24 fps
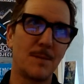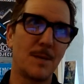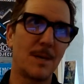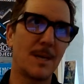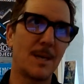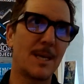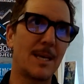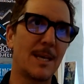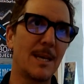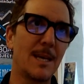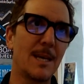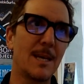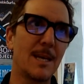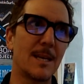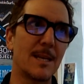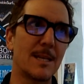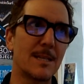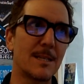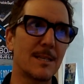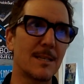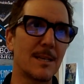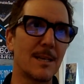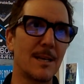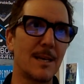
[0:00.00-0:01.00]
again,
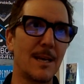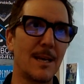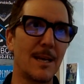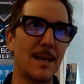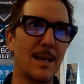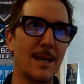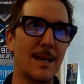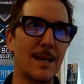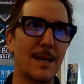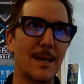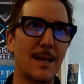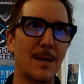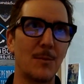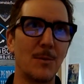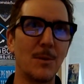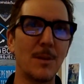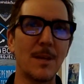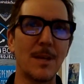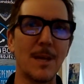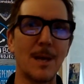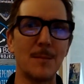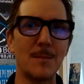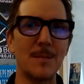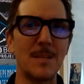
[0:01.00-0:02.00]
it's like it
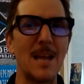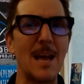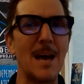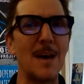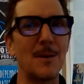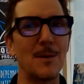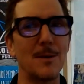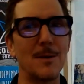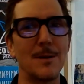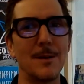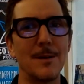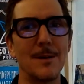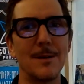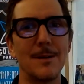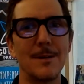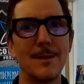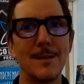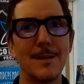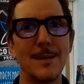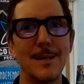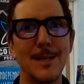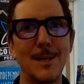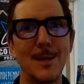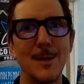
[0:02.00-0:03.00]
really comes down to
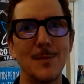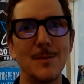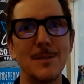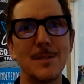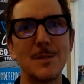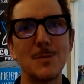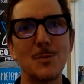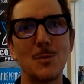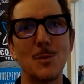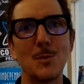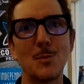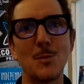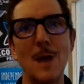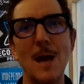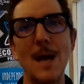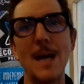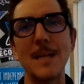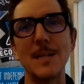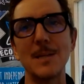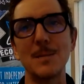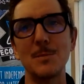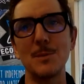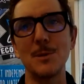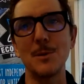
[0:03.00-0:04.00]
this is what
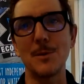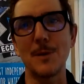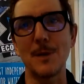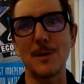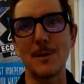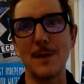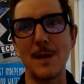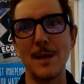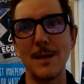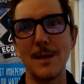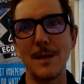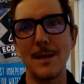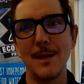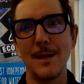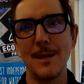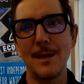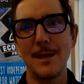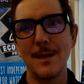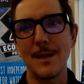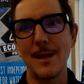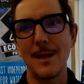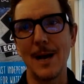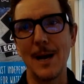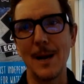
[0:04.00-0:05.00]
Ryan's building, right?
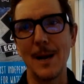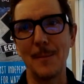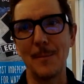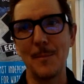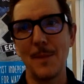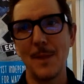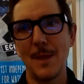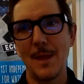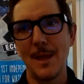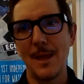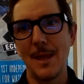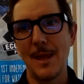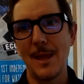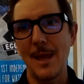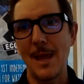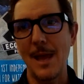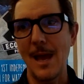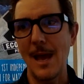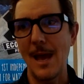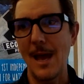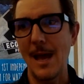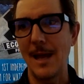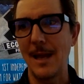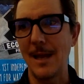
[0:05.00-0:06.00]

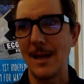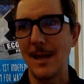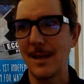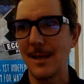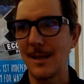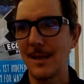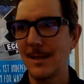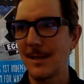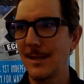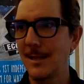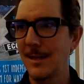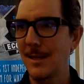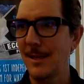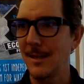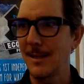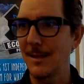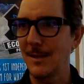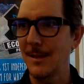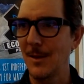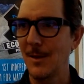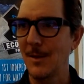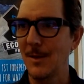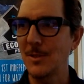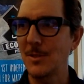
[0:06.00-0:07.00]
And
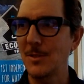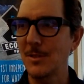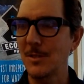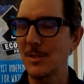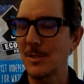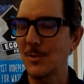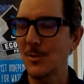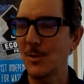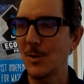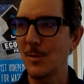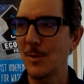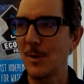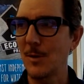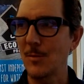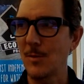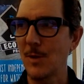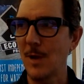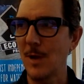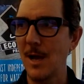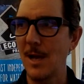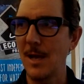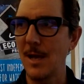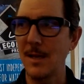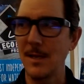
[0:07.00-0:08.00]
interesting story about
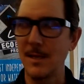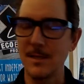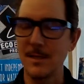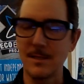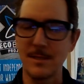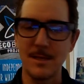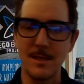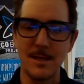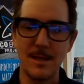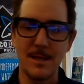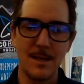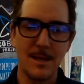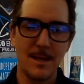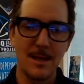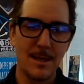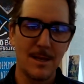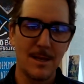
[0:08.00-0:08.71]
Ryan is that